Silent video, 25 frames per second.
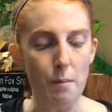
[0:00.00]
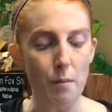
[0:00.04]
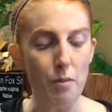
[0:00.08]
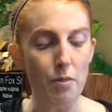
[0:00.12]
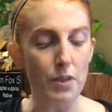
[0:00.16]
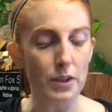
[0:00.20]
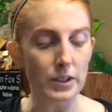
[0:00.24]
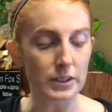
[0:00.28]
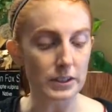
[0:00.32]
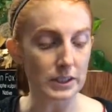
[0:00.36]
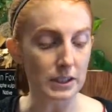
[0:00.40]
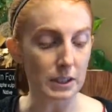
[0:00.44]

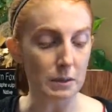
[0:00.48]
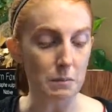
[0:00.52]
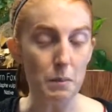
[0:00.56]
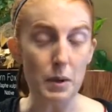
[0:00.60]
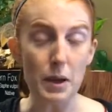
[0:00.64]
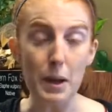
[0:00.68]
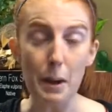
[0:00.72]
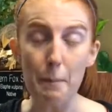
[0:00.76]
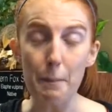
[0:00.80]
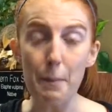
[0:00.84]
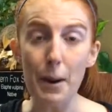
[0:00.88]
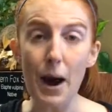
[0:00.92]
This can be
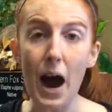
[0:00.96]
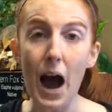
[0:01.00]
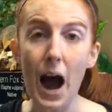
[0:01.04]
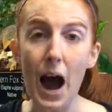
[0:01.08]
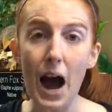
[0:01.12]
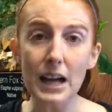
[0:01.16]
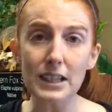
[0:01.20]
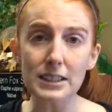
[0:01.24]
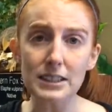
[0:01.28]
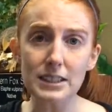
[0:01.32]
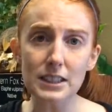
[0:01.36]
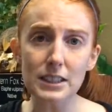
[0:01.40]
a
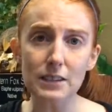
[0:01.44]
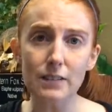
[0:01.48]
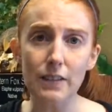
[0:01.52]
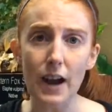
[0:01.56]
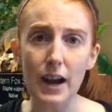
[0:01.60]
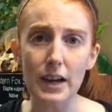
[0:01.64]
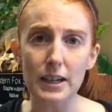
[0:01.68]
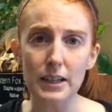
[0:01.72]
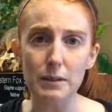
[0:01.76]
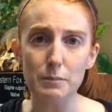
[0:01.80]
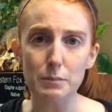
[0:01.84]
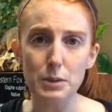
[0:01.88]
positive
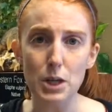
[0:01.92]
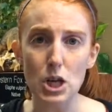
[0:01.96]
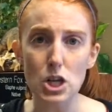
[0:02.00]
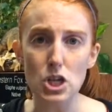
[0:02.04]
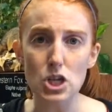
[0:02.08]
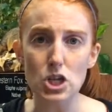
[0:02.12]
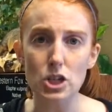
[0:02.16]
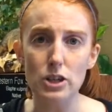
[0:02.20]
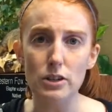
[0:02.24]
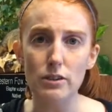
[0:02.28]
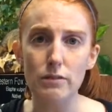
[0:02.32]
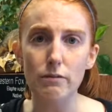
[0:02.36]

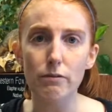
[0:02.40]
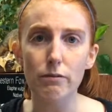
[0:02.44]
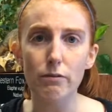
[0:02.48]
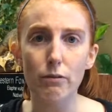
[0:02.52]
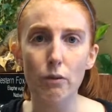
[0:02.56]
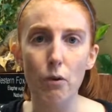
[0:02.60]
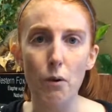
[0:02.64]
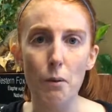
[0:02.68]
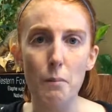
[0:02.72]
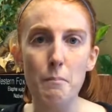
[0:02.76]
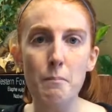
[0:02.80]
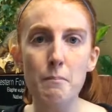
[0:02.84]
adaptation
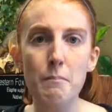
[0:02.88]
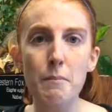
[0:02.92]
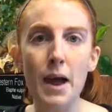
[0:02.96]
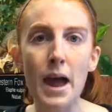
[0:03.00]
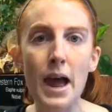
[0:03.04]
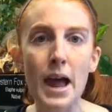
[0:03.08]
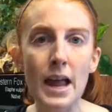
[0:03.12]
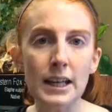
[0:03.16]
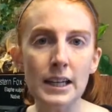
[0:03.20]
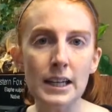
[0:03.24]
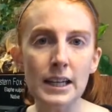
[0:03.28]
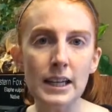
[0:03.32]
for
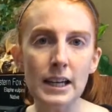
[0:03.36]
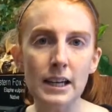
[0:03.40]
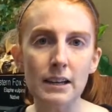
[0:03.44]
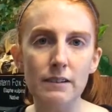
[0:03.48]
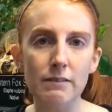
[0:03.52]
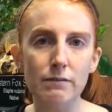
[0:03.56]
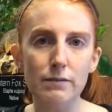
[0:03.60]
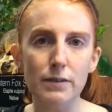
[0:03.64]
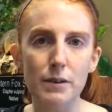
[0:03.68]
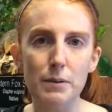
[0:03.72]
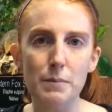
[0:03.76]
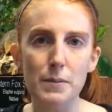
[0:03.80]
many
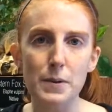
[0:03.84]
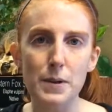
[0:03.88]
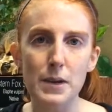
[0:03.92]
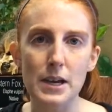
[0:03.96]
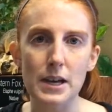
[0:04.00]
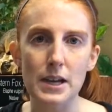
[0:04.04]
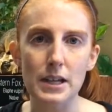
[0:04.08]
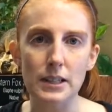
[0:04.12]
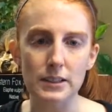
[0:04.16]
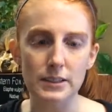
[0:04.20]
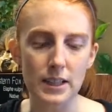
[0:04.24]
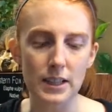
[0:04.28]

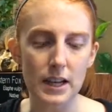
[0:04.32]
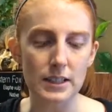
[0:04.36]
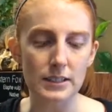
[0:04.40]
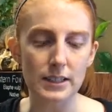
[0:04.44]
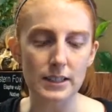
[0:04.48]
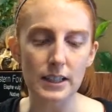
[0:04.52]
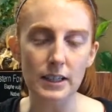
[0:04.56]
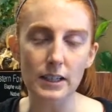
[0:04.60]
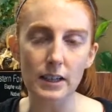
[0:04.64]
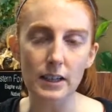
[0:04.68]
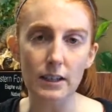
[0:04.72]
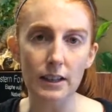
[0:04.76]
amphibians as
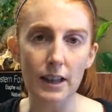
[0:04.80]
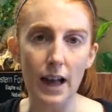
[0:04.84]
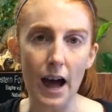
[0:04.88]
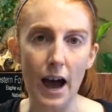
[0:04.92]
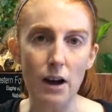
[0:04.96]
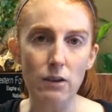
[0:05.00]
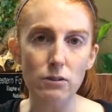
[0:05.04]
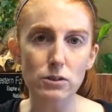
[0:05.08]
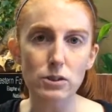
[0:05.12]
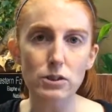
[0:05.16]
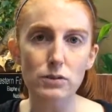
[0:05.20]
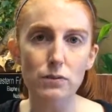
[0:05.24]
it
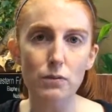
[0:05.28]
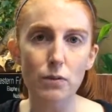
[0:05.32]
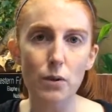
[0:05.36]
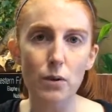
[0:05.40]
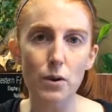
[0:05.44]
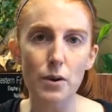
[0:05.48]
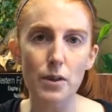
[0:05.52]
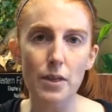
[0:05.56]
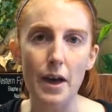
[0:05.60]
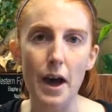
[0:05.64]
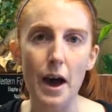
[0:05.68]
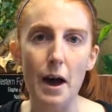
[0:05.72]
allows
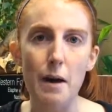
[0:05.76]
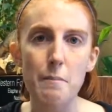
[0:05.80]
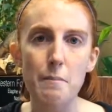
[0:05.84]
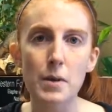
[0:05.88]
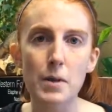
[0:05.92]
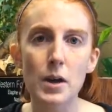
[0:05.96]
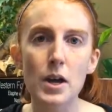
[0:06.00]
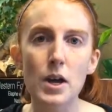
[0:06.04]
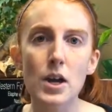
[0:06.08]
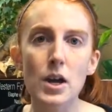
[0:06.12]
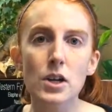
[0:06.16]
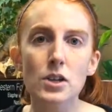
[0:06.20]
for them
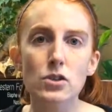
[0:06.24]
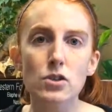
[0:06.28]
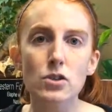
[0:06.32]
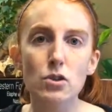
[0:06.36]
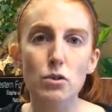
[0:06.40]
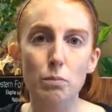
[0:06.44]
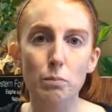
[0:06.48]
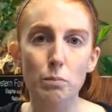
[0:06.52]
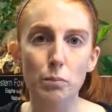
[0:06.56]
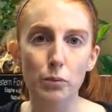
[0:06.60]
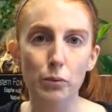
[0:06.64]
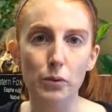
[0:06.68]

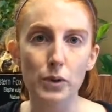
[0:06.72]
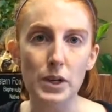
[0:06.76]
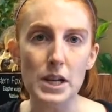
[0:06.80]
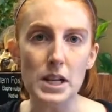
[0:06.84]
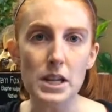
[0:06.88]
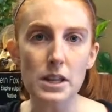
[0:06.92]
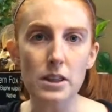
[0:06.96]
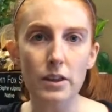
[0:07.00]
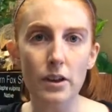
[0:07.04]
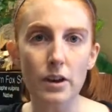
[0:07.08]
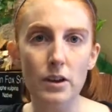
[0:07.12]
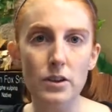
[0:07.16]
to
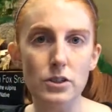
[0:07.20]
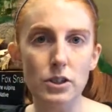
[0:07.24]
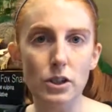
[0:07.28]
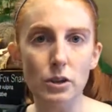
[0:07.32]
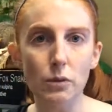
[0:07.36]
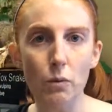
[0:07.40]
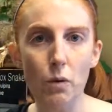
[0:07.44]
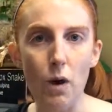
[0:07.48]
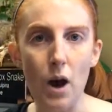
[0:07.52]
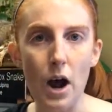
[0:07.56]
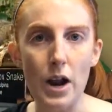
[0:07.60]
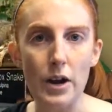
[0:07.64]
breathe
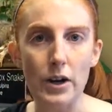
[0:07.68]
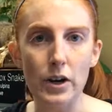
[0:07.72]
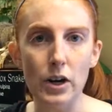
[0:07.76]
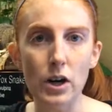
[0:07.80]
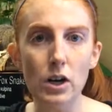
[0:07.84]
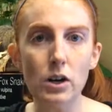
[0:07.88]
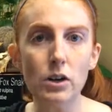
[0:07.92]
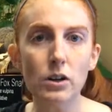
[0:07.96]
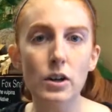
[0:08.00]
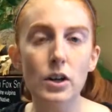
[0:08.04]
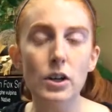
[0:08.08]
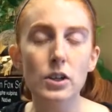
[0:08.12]

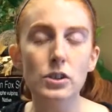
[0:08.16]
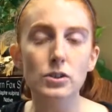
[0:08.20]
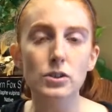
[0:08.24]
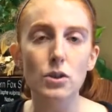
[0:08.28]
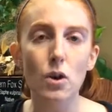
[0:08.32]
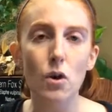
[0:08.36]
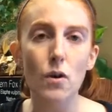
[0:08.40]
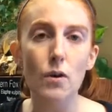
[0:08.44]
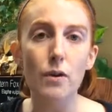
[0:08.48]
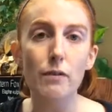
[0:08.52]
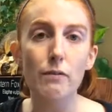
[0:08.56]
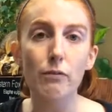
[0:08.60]
underwater.
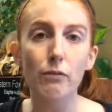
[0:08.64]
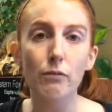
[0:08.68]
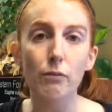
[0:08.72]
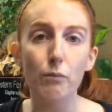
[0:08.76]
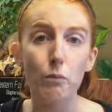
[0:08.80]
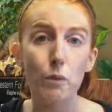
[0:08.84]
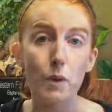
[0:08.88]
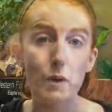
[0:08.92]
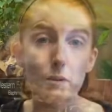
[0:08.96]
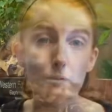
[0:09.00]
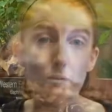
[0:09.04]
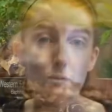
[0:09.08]
So when